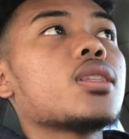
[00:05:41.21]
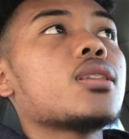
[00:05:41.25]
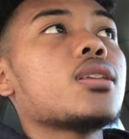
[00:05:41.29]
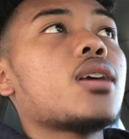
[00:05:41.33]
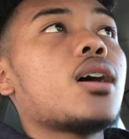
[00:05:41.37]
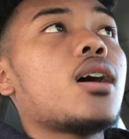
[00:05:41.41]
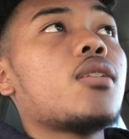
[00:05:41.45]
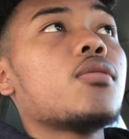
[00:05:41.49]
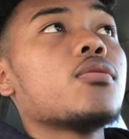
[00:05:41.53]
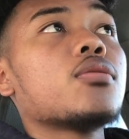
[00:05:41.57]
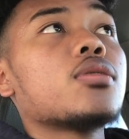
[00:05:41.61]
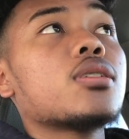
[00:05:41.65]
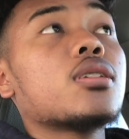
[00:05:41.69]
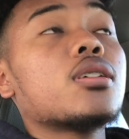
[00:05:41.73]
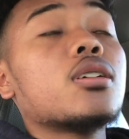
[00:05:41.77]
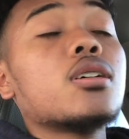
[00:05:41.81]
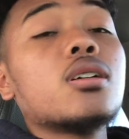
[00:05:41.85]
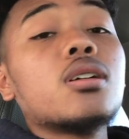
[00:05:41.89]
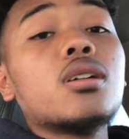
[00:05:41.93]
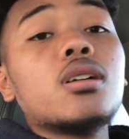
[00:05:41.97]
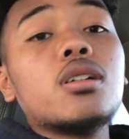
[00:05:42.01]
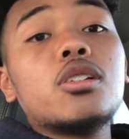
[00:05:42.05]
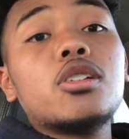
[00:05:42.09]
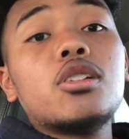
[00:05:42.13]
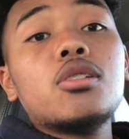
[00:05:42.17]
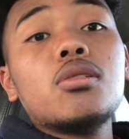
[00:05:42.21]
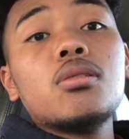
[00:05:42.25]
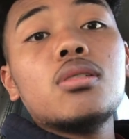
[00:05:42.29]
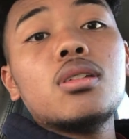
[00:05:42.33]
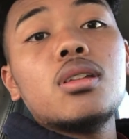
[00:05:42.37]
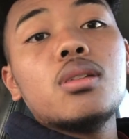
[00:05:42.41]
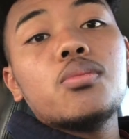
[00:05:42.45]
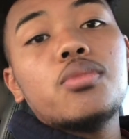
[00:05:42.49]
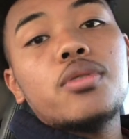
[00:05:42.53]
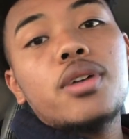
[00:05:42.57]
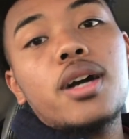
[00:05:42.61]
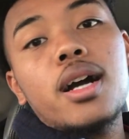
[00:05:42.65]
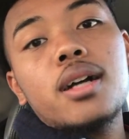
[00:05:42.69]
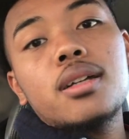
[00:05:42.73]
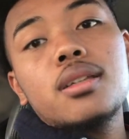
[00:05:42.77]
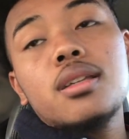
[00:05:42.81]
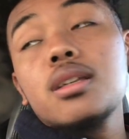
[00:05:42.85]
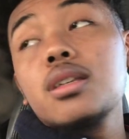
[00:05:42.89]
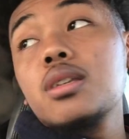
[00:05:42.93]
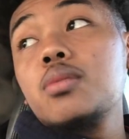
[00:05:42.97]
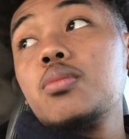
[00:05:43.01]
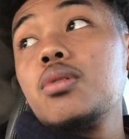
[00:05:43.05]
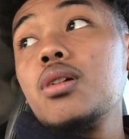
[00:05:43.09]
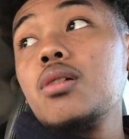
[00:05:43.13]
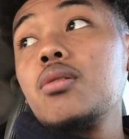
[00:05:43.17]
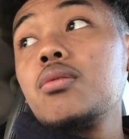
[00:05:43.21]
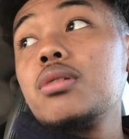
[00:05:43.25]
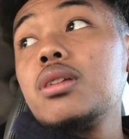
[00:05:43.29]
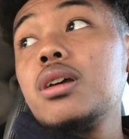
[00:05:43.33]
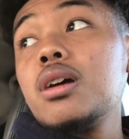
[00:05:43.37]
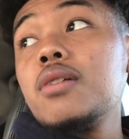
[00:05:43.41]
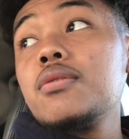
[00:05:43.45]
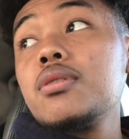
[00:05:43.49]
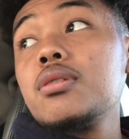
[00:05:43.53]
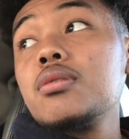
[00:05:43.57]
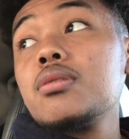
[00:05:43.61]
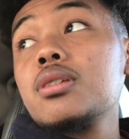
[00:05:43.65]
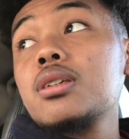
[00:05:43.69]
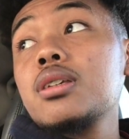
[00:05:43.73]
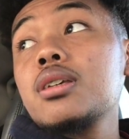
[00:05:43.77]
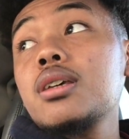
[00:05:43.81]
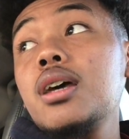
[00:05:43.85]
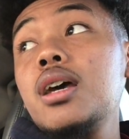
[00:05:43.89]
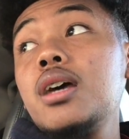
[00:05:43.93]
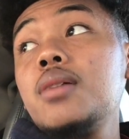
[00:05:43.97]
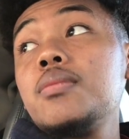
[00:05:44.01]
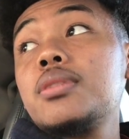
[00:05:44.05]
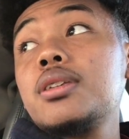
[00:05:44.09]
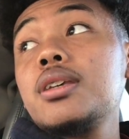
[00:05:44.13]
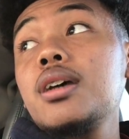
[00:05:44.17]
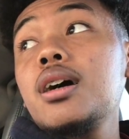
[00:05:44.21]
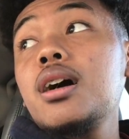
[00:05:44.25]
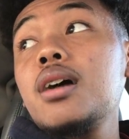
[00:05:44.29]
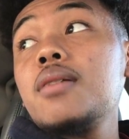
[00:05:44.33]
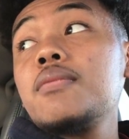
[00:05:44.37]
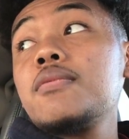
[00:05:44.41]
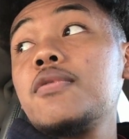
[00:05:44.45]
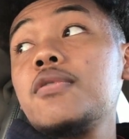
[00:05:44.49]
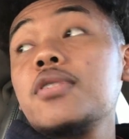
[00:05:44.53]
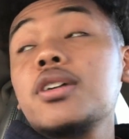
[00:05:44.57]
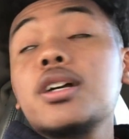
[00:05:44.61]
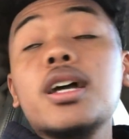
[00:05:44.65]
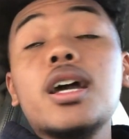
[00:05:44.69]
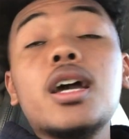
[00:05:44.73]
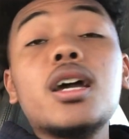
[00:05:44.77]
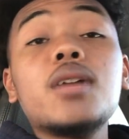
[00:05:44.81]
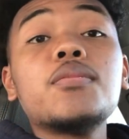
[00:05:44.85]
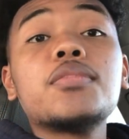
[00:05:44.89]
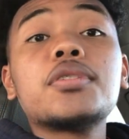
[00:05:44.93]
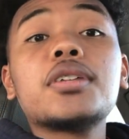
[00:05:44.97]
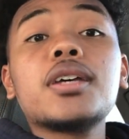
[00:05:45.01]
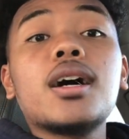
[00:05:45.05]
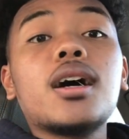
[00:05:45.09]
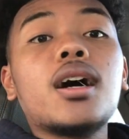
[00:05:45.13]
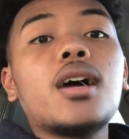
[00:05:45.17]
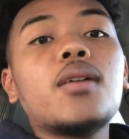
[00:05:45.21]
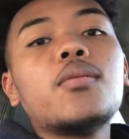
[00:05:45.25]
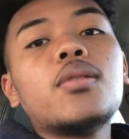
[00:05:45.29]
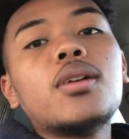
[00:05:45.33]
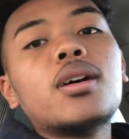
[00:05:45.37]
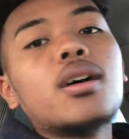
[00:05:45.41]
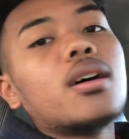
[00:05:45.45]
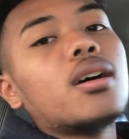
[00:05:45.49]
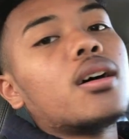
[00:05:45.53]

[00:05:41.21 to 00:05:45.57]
I was good at shooting in practice, but whenever it was game time for game time,